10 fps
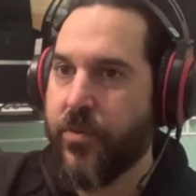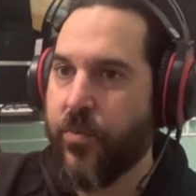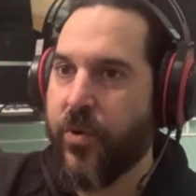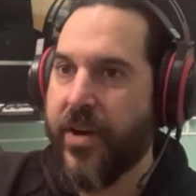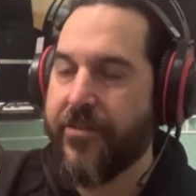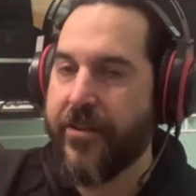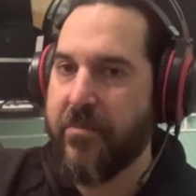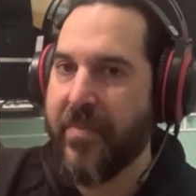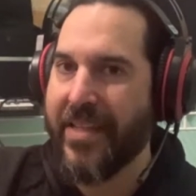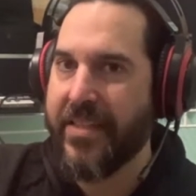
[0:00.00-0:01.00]
wherever
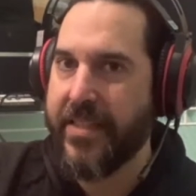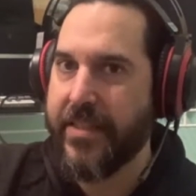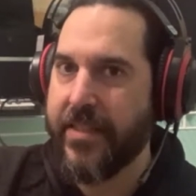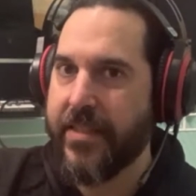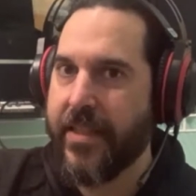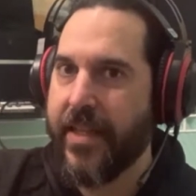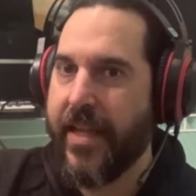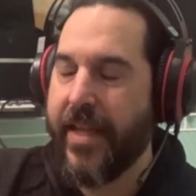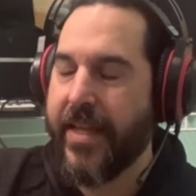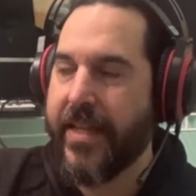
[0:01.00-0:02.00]
it may lead.
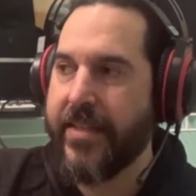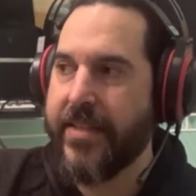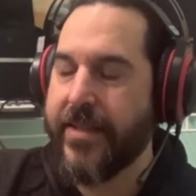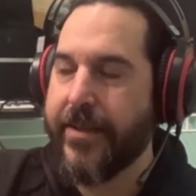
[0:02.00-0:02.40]
And